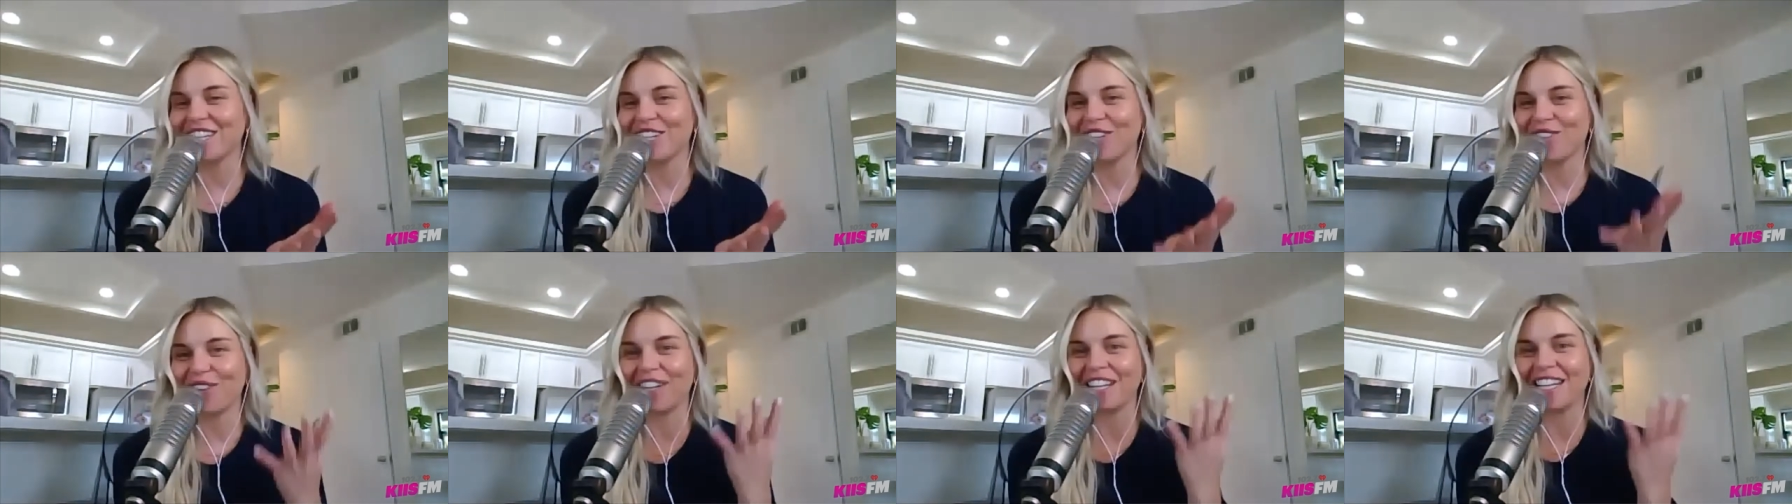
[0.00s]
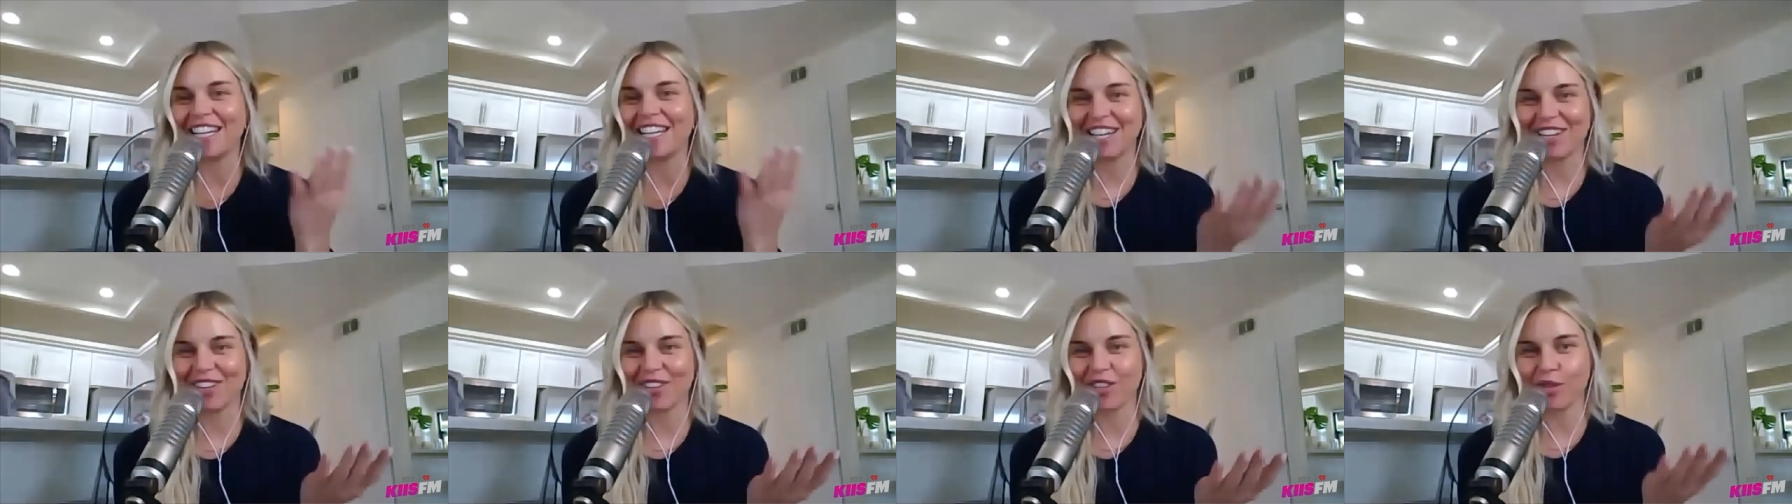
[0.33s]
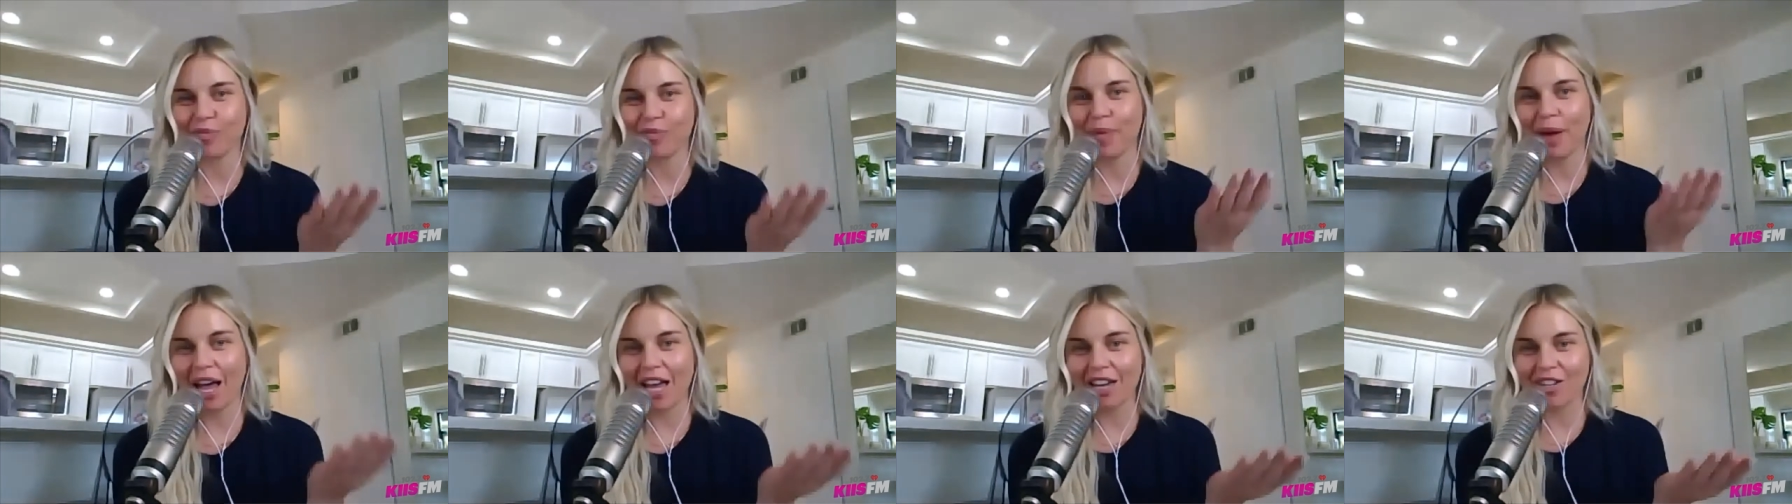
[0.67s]
you can hear the
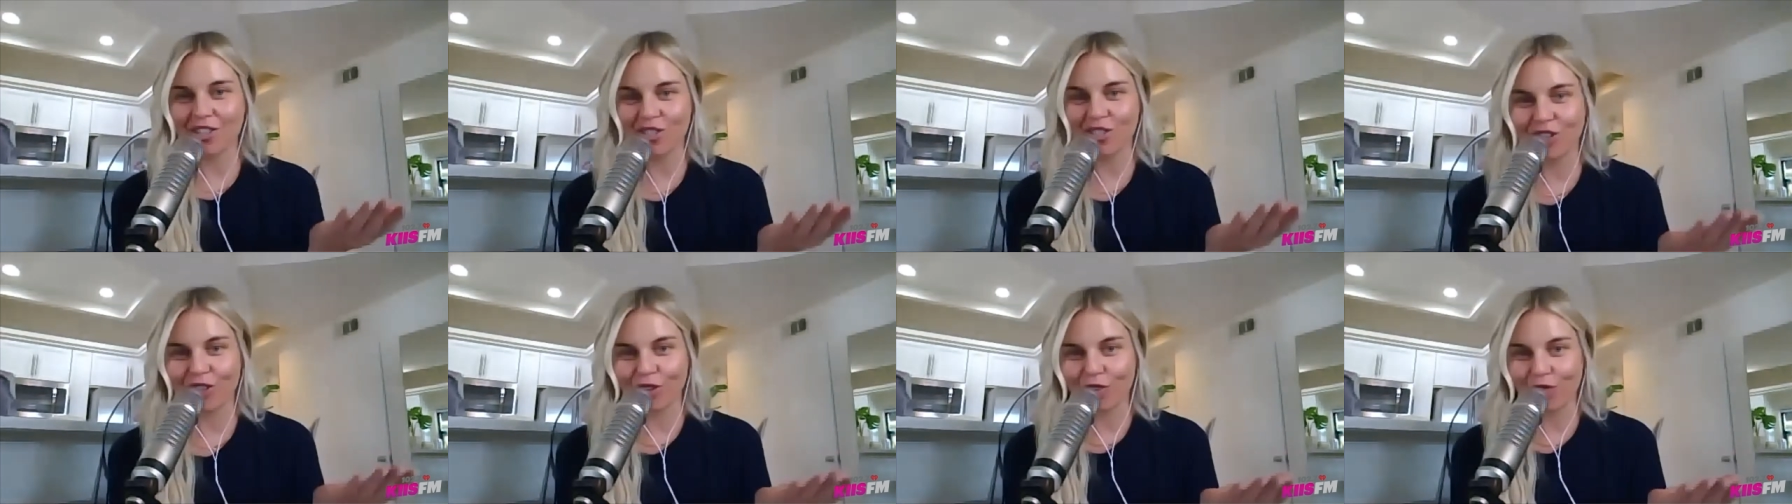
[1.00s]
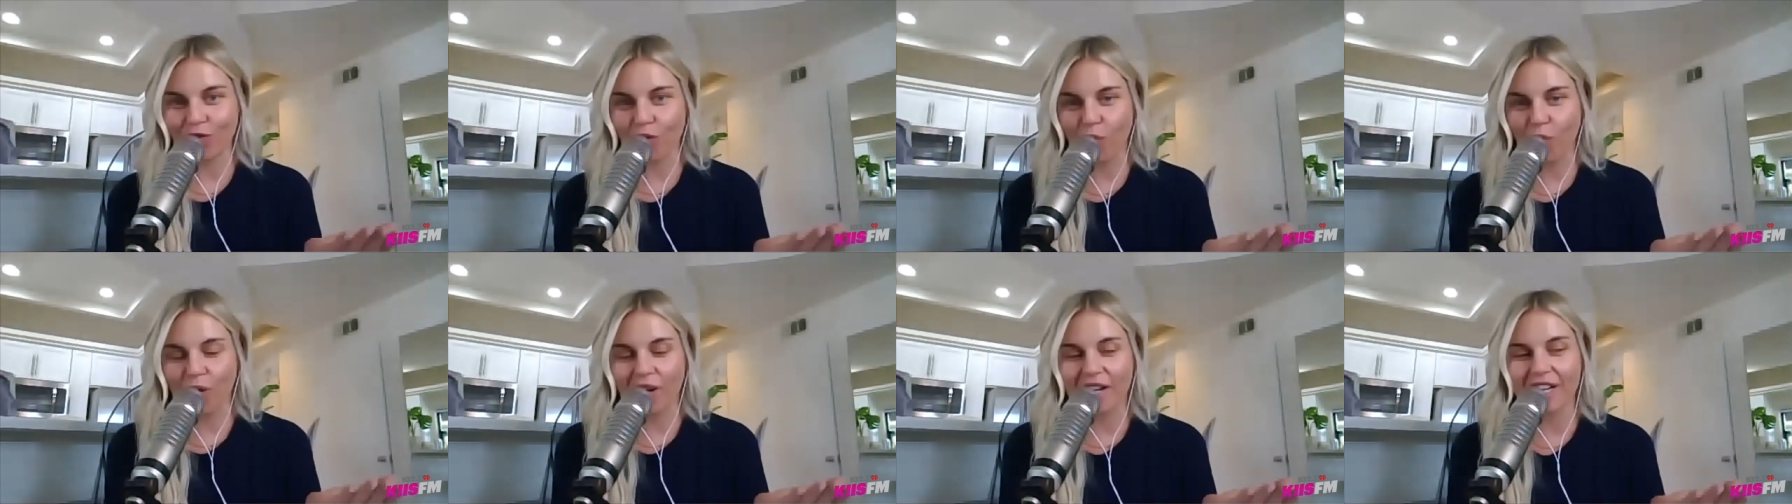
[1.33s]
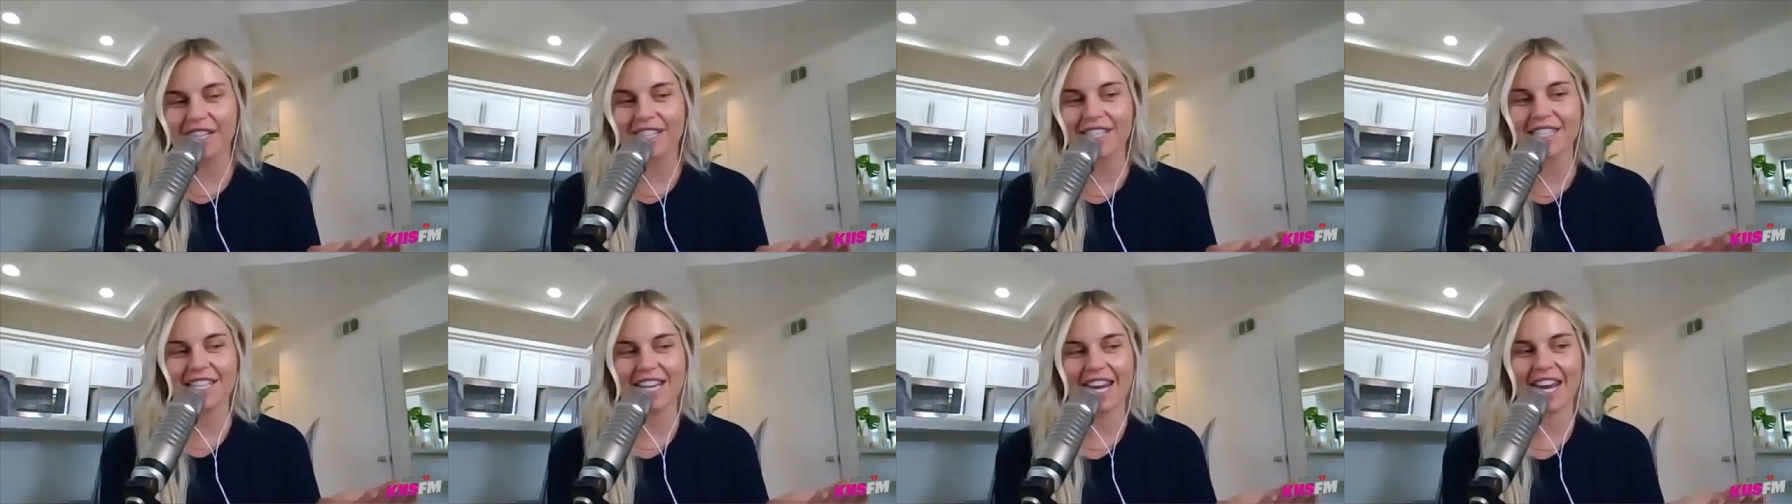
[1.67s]
passion in your
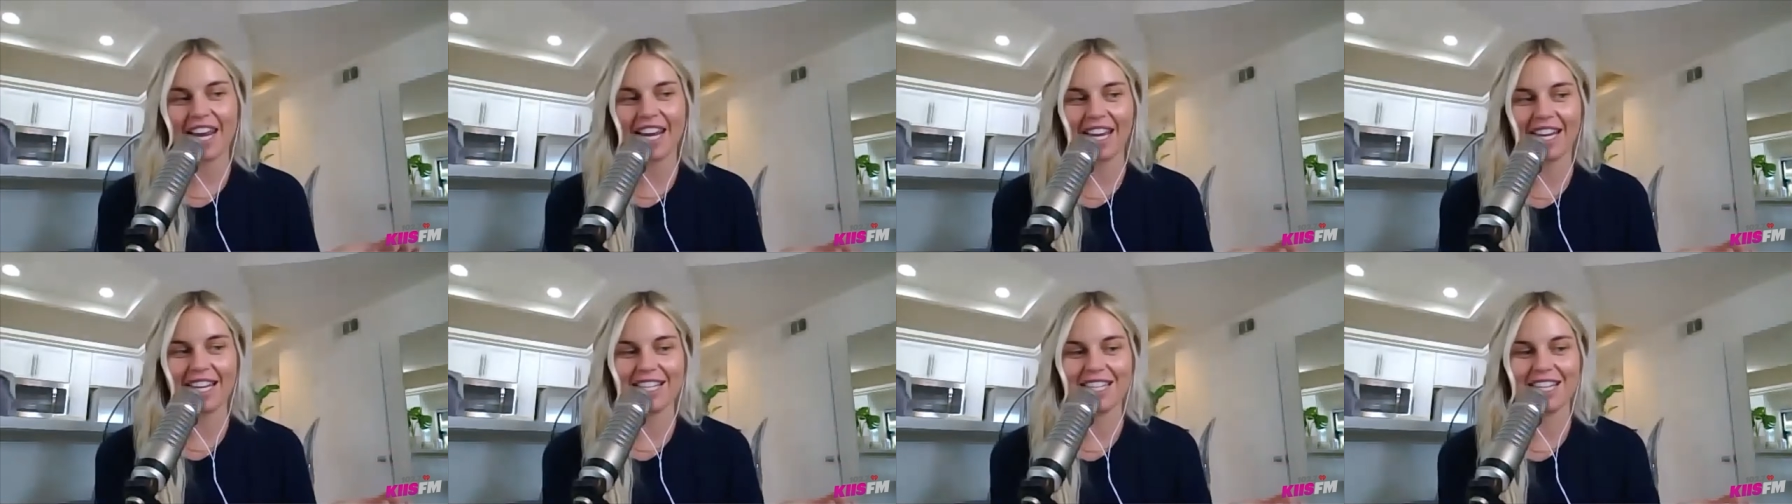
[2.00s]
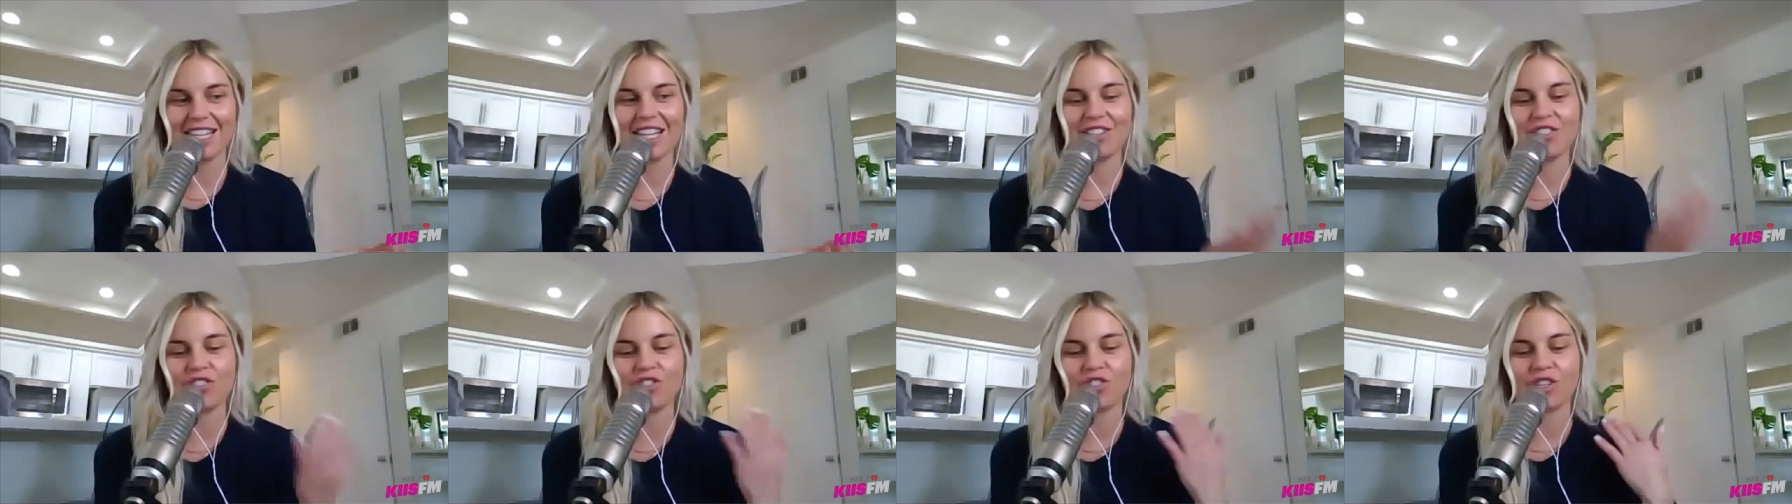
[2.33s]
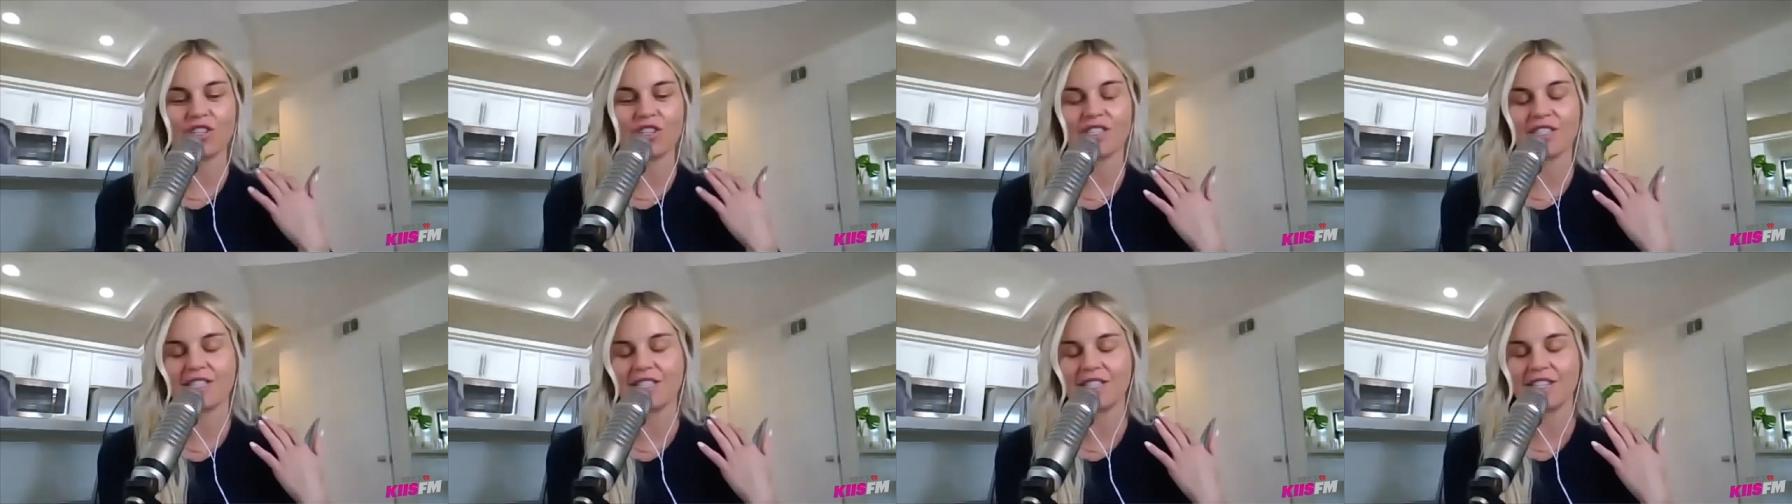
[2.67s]
voice, and it's
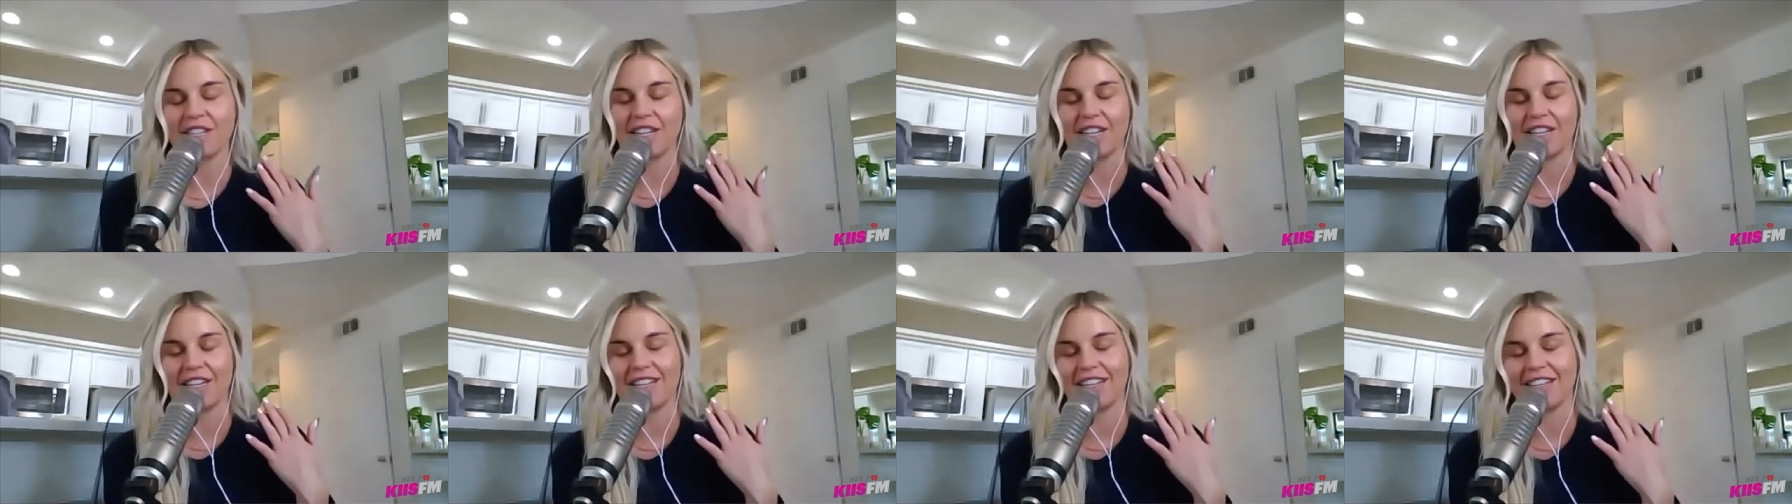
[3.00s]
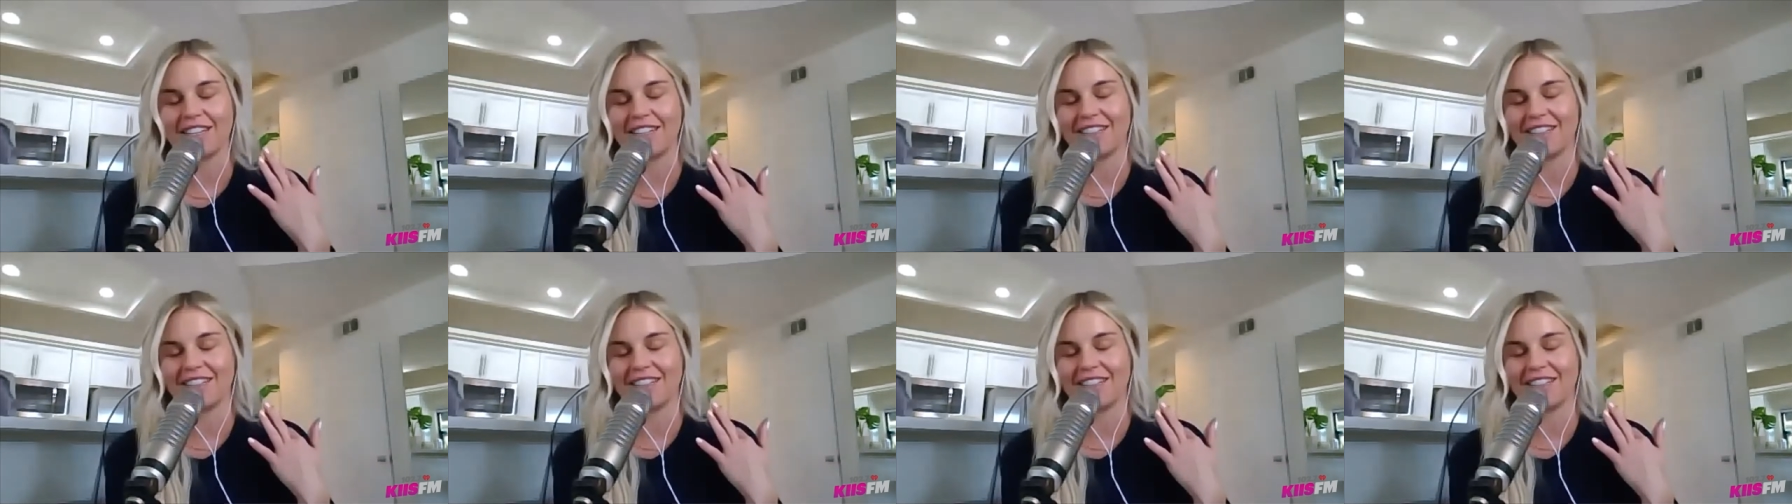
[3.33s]
just eh,